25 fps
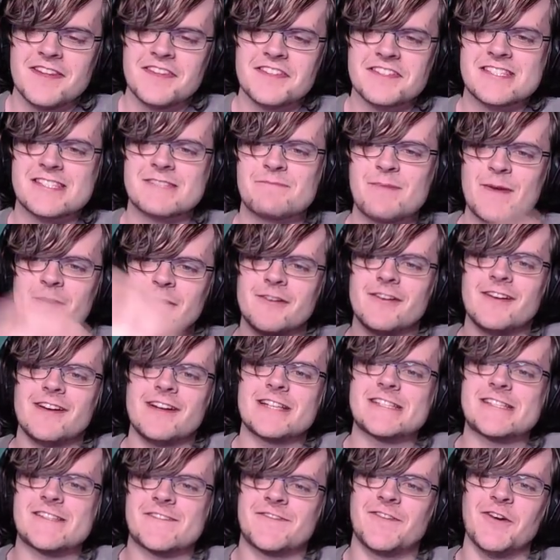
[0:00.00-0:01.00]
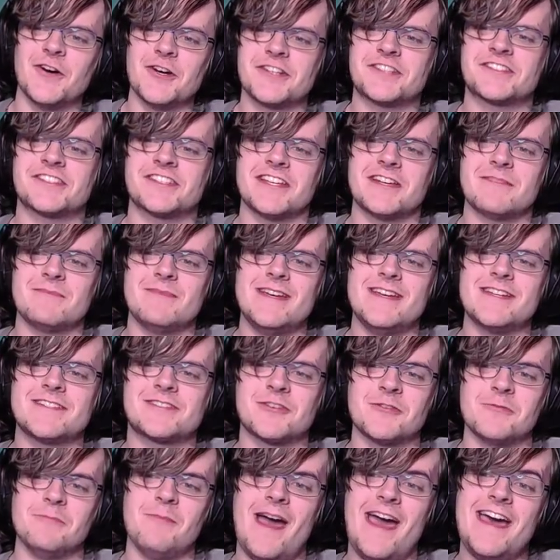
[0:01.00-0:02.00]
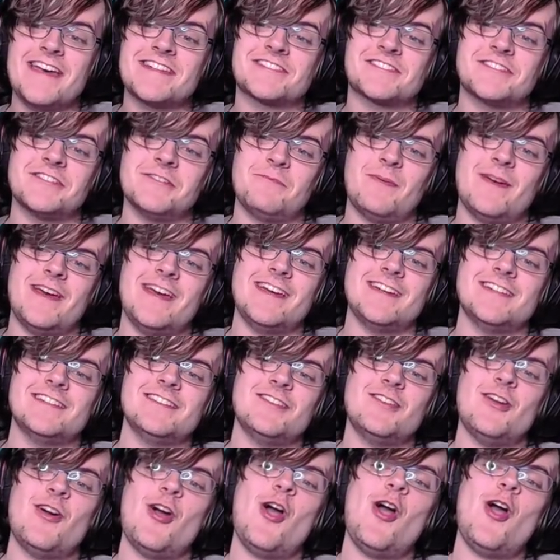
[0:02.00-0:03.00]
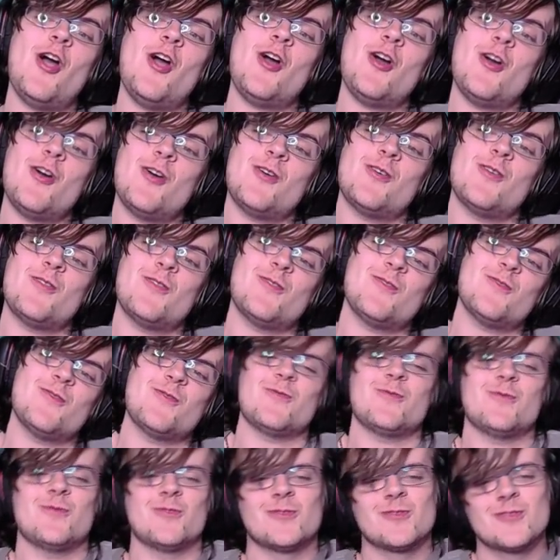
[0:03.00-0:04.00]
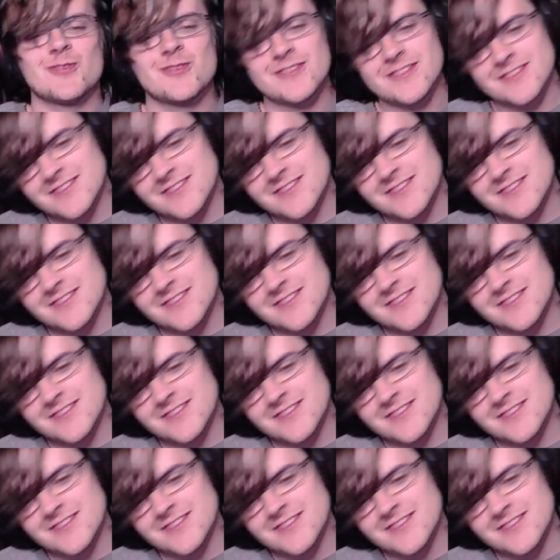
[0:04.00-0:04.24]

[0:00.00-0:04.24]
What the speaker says: The spirit is forcing me to masturbate! No!